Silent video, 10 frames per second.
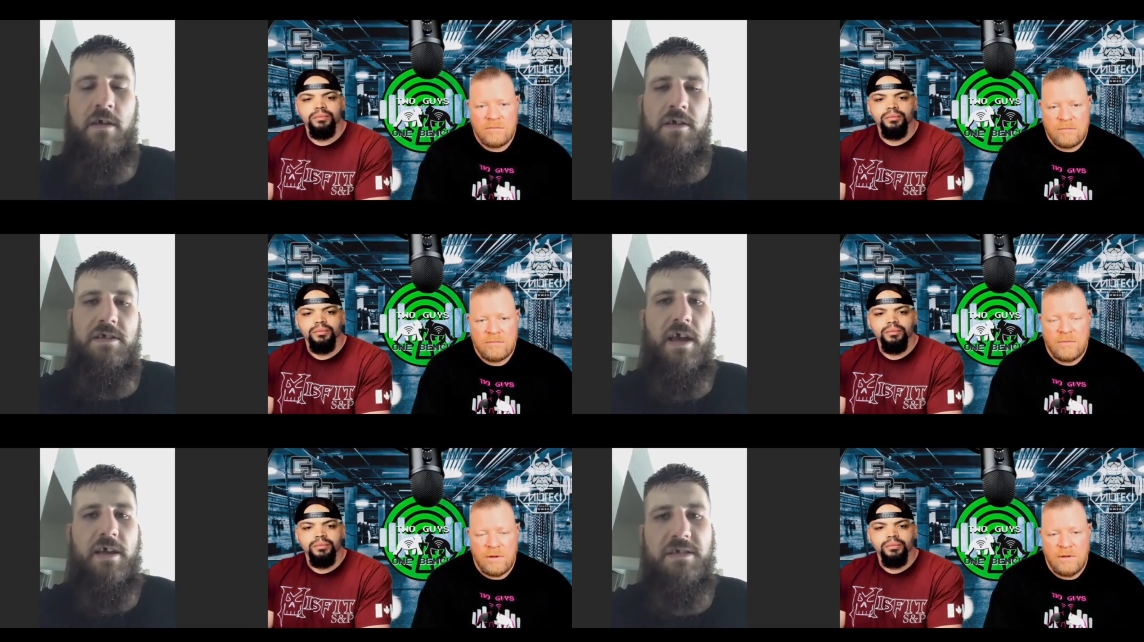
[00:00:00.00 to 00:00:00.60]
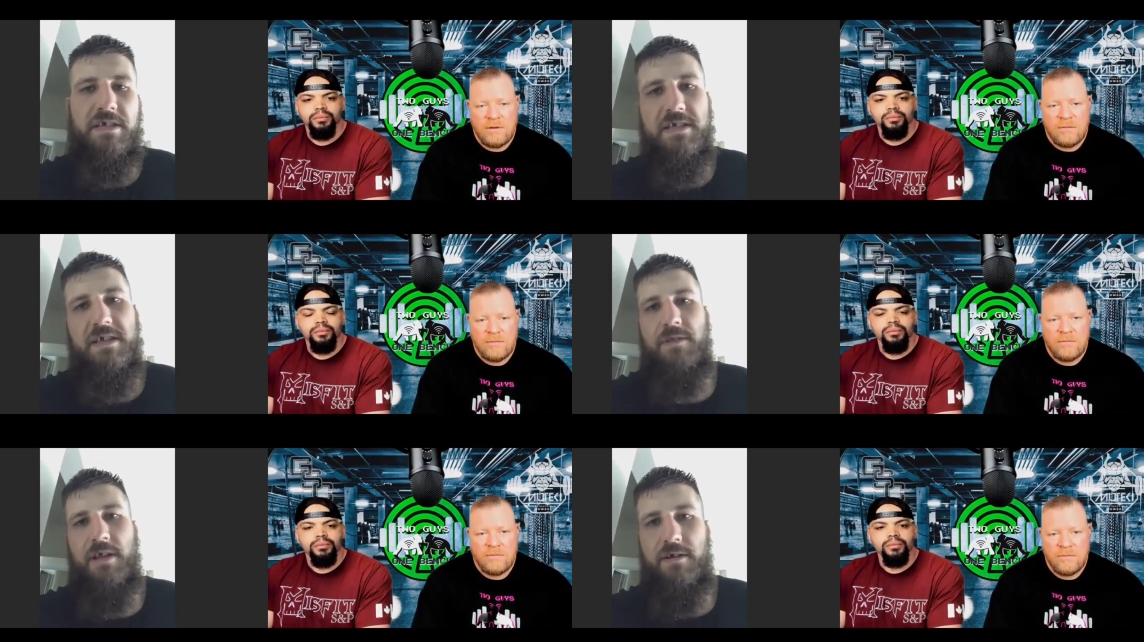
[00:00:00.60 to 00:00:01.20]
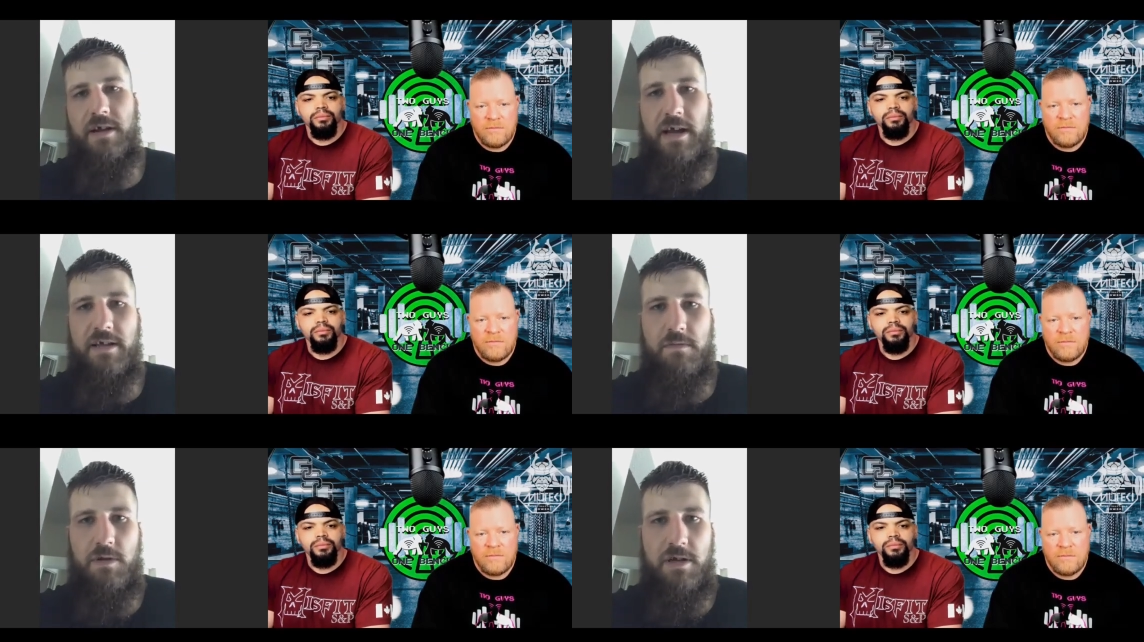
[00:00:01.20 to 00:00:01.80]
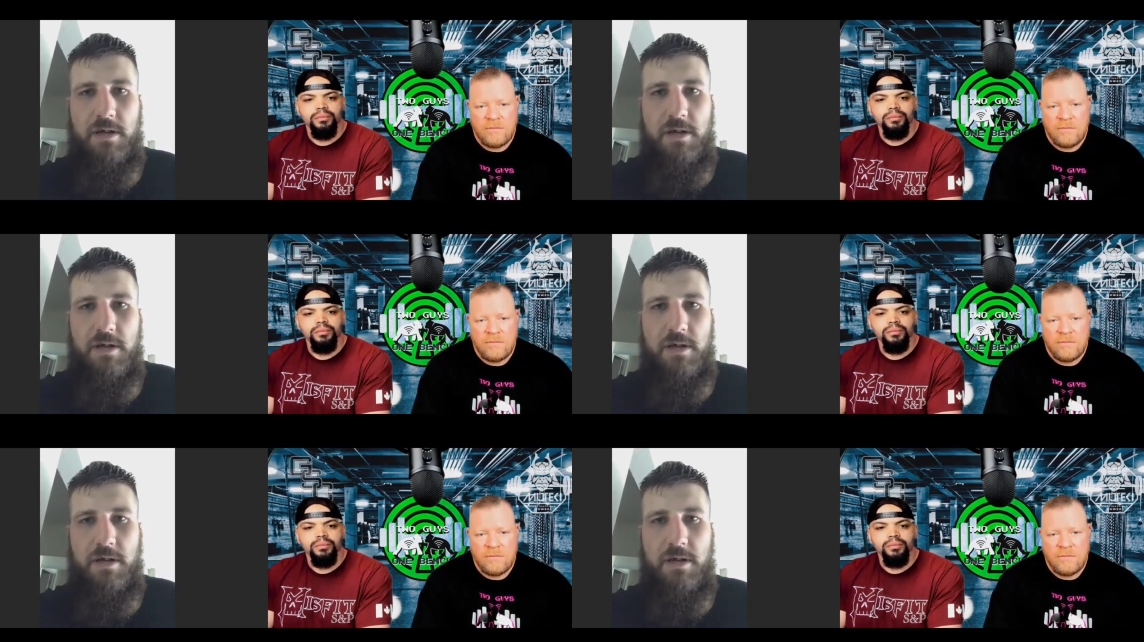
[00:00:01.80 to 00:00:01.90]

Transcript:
Speaker 1: So yeah, you see some of the other guys, but